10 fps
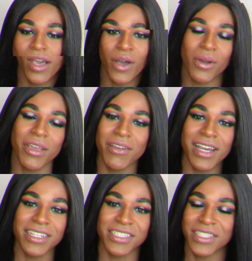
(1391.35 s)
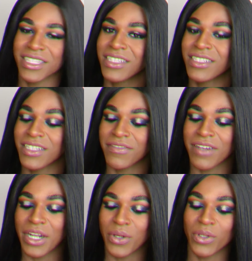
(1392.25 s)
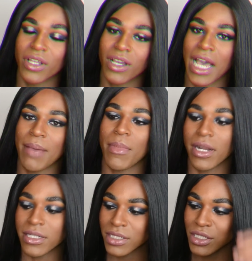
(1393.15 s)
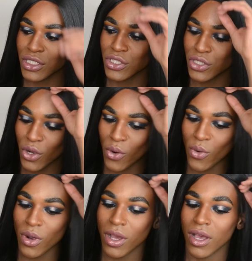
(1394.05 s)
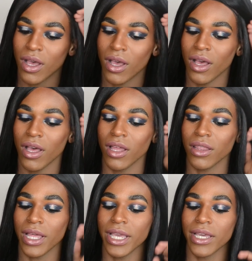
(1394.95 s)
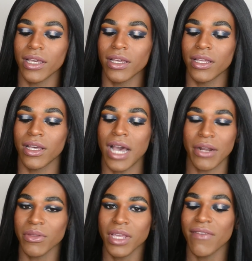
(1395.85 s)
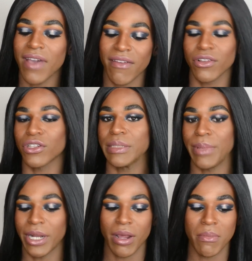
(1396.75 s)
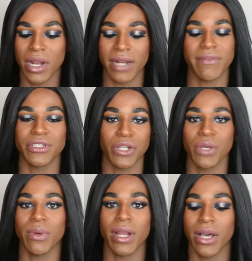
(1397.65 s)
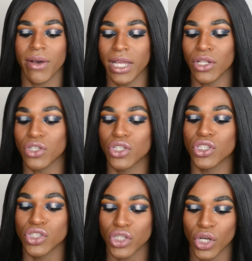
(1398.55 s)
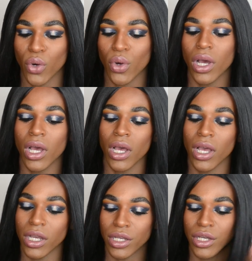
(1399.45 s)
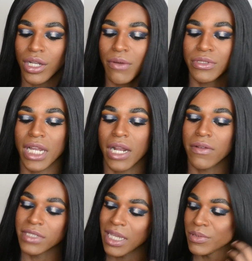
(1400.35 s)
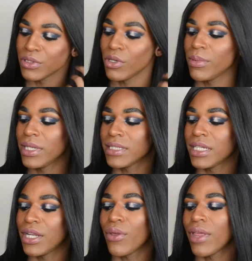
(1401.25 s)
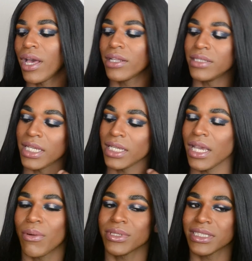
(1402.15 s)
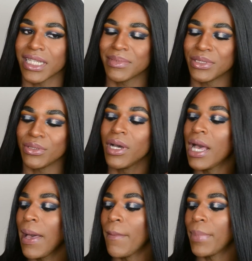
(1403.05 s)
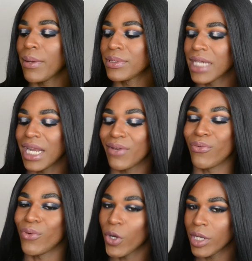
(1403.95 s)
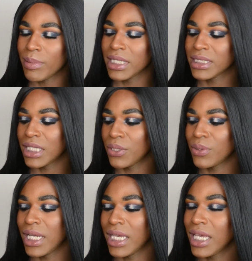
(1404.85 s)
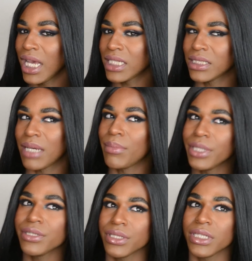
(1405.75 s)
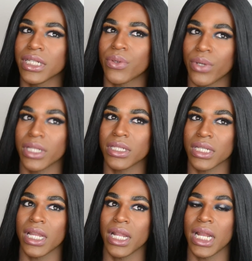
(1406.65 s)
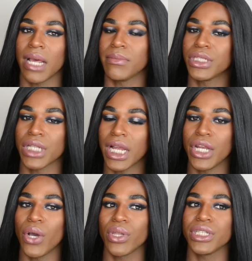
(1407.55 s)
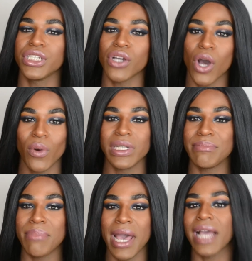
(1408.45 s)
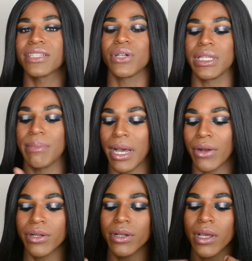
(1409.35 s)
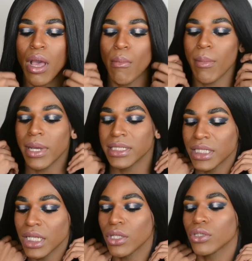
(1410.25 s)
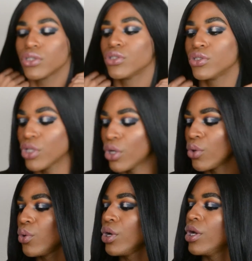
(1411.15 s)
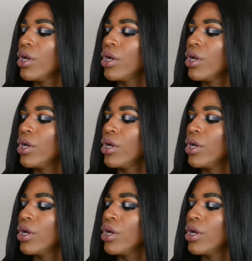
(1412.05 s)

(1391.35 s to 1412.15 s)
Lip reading: Okay, you guys, so this is the final look. I'm honestly so, like, I don't think I've ever looked better. I'm not even joking right now. I look so good. I was kind of skeptical because I know that Nikki, I wasn't skeptical, but I was kind of worried because I know Nikki has, I'm pretty sure she has oily skin, and I know that she always packs on the powder, but my skin looks so